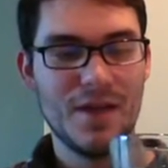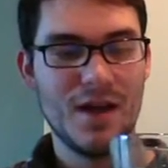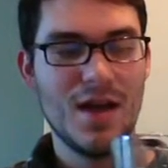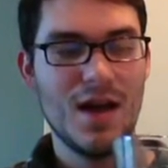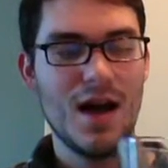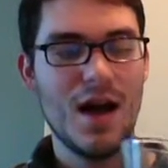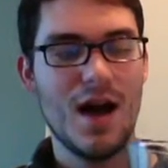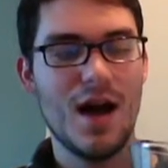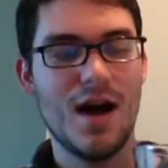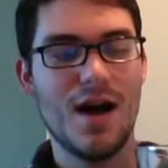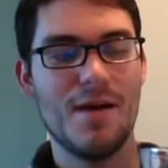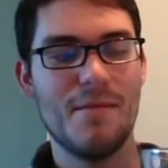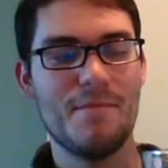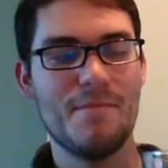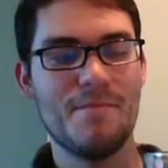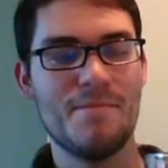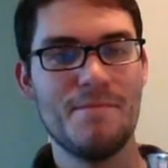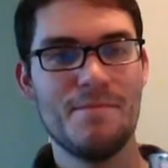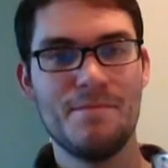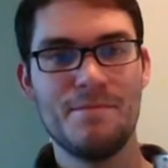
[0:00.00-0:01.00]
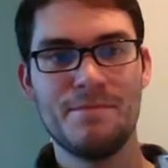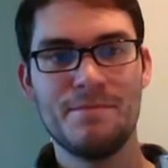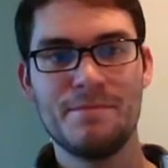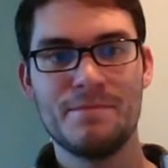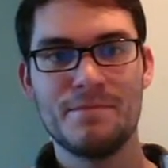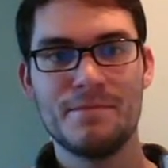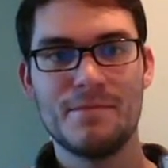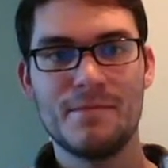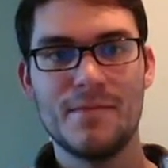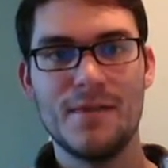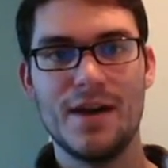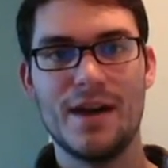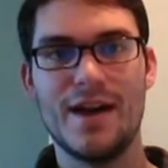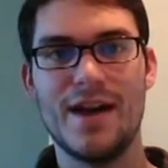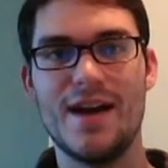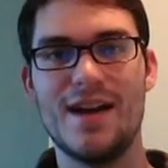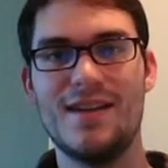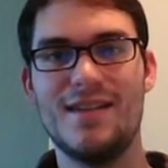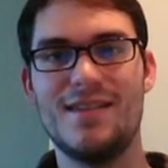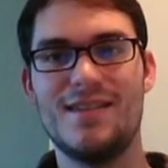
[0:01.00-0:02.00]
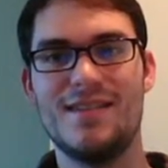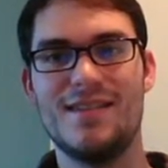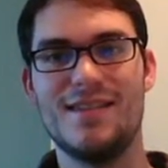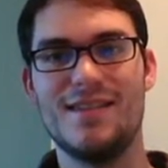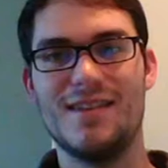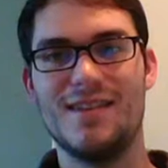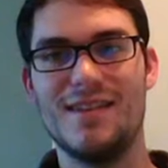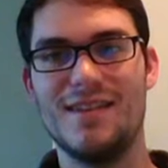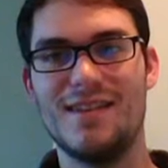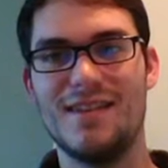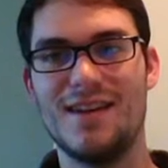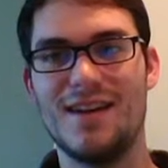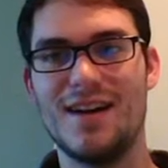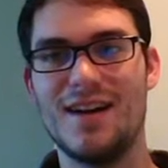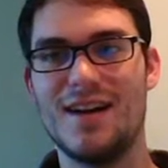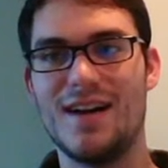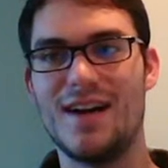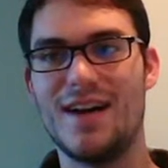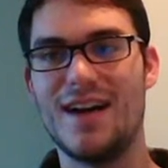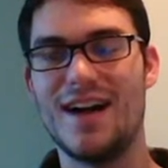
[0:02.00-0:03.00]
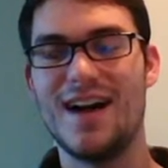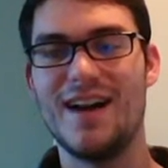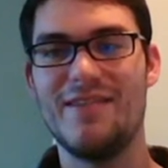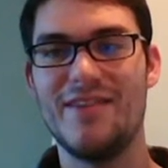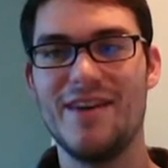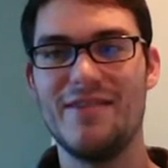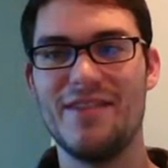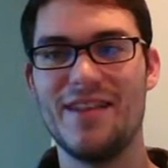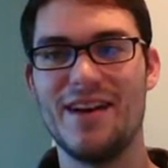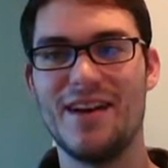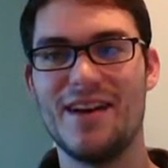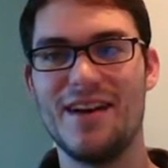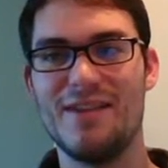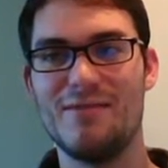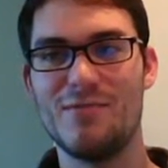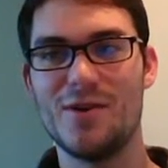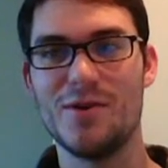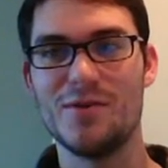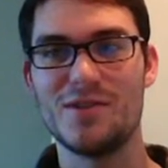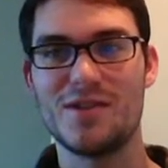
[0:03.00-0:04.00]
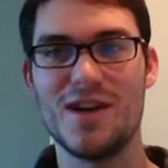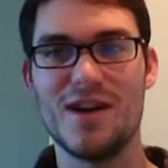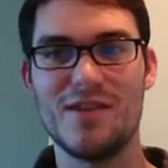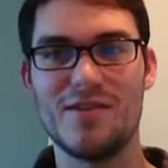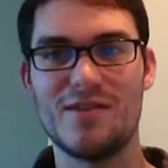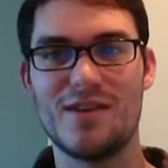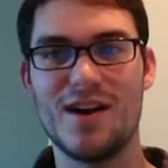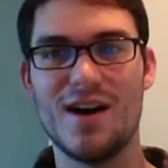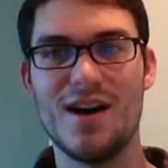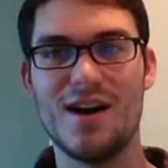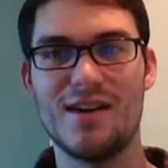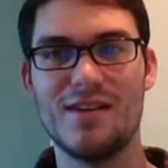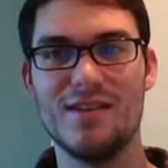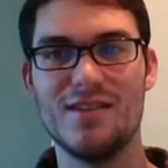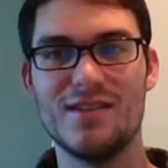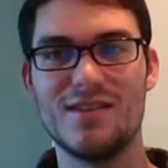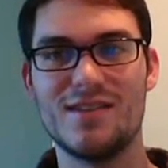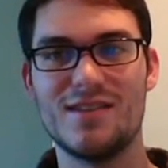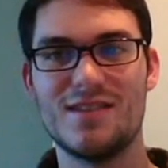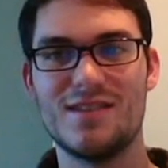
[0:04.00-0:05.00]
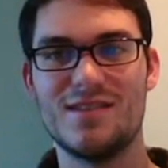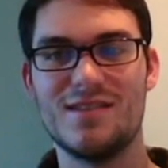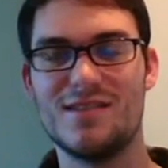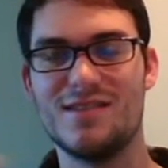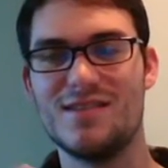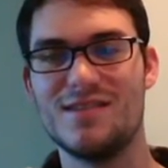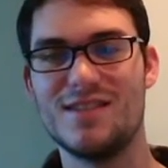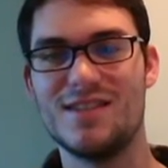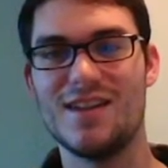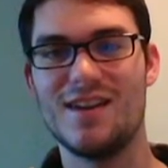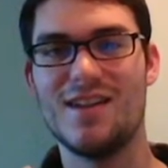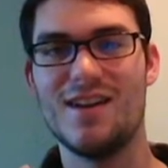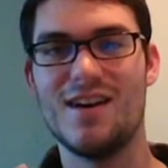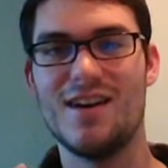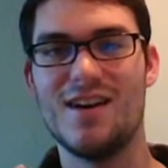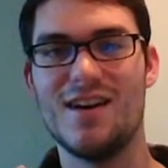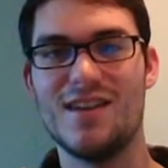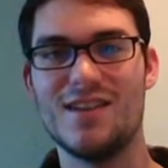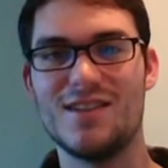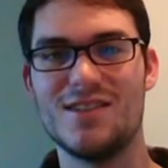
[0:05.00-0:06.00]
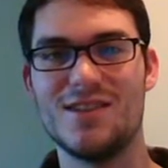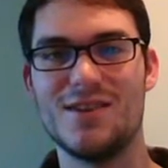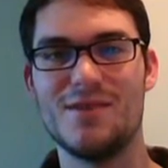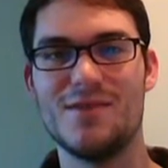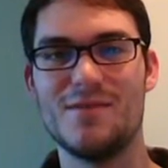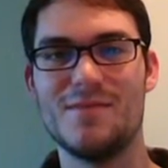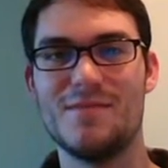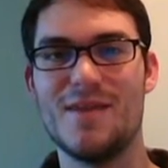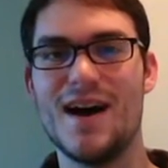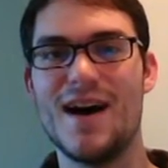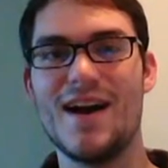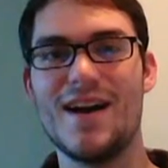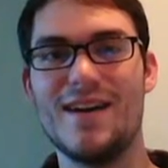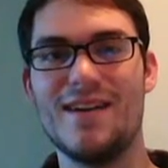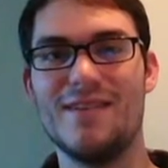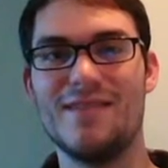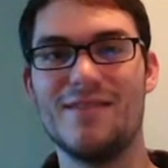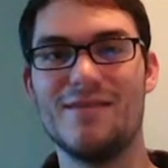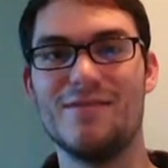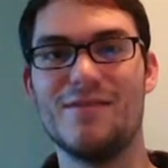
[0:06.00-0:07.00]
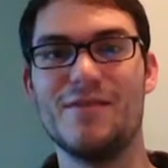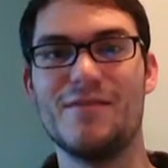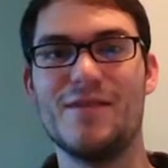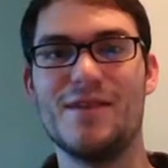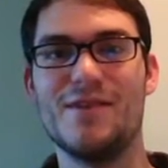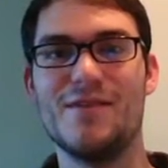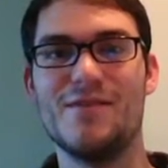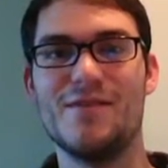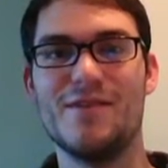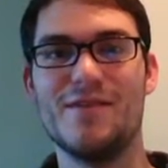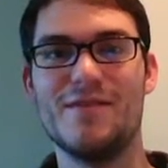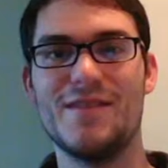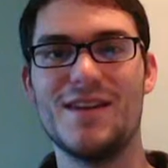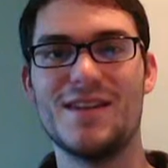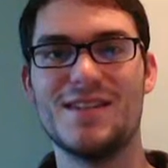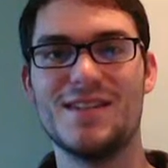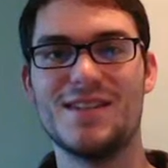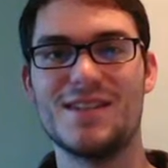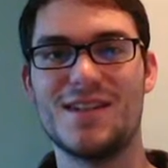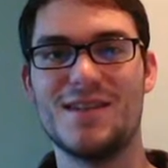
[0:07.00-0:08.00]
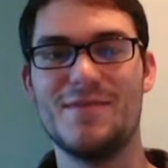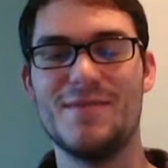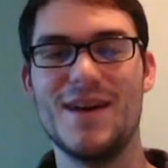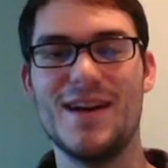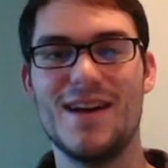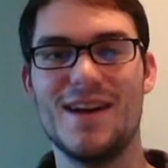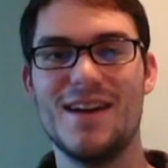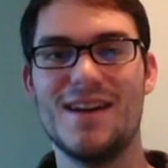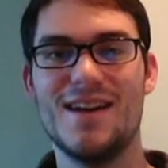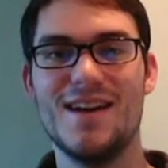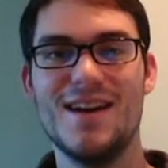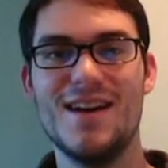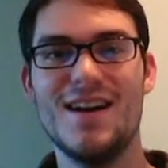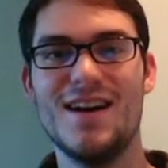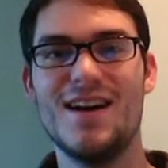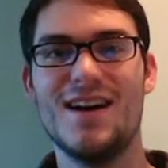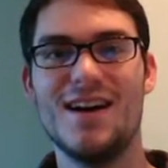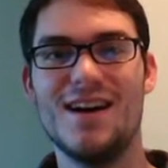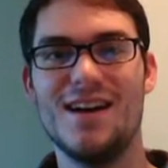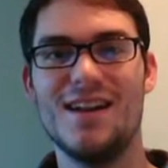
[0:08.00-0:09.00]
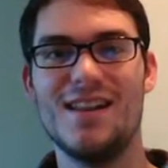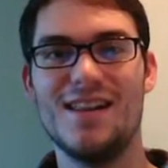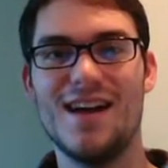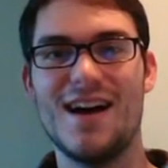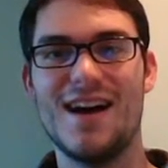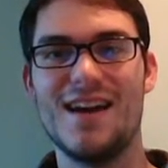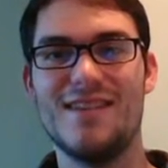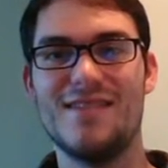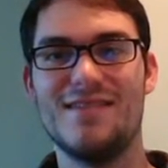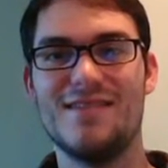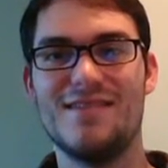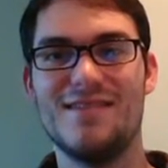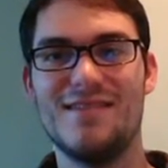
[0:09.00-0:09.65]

Again, I kind of have rose-colored goggles still on, so my review of this is going to make it a lot